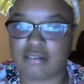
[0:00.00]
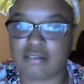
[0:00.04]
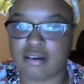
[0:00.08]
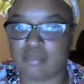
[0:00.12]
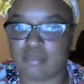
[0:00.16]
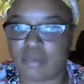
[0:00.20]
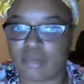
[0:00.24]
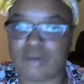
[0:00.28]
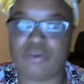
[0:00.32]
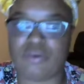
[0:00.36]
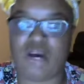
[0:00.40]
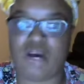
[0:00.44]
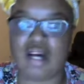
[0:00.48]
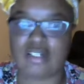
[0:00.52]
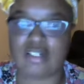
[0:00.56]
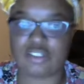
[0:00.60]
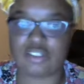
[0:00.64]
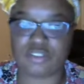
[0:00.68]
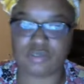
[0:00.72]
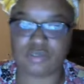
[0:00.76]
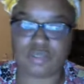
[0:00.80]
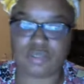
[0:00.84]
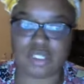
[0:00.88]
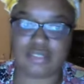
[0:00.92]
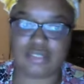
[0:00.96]
about how to
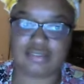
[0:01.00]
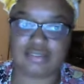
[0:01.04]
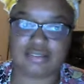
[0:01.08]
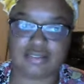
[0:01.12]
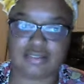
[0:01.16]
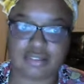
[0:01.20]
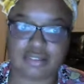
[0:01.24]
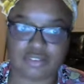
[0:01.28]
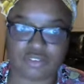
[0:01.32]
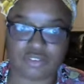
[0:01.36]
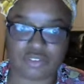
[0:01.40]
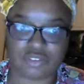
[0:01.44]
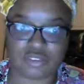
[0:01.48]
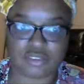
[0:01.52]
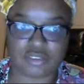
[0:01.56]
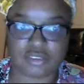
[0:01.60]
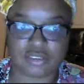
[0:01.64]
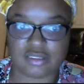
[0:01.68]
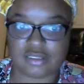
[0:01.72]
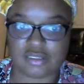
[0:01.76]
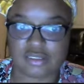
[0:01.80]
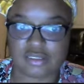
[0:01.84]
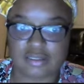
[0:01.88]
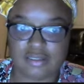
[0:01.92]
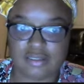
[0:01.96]
do things differently?